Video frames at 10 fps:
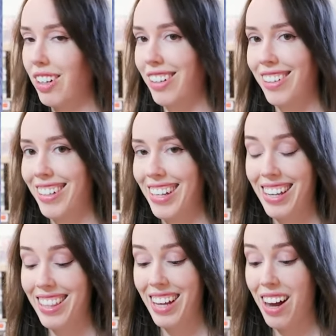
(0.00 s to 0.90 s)

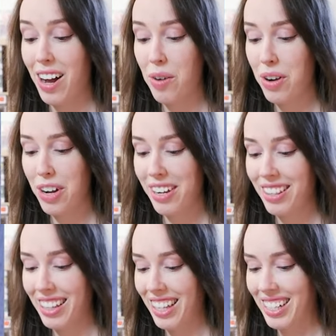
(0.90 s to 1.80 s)
the artwork
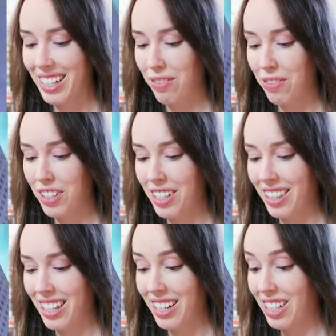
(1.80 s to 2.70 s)
that they did for
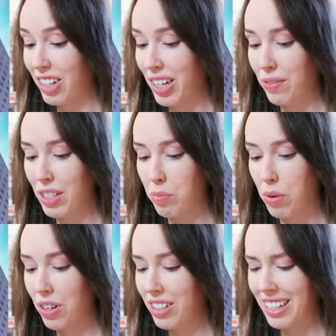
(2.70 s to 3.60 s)
the design of this
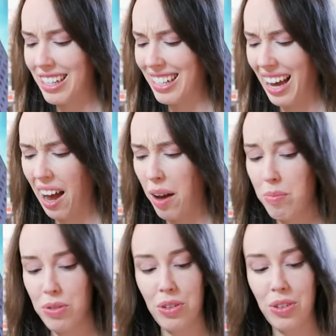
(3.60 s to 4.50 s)
box is
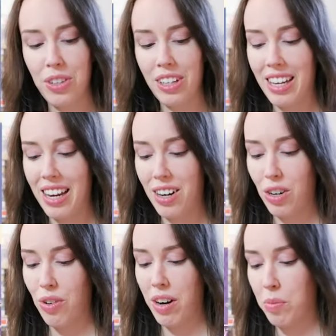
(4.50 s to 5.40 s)
absolutely
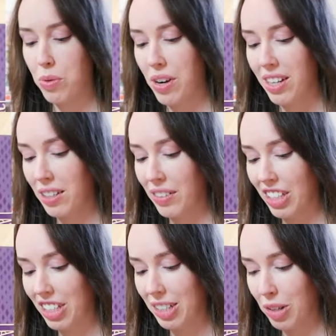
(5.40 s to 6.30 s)
incredible. I love it
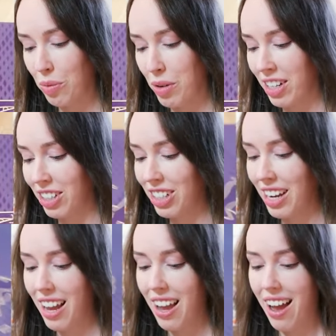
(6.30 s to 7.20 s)
so much.
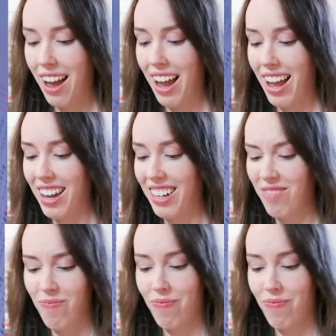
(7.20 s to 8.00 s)
And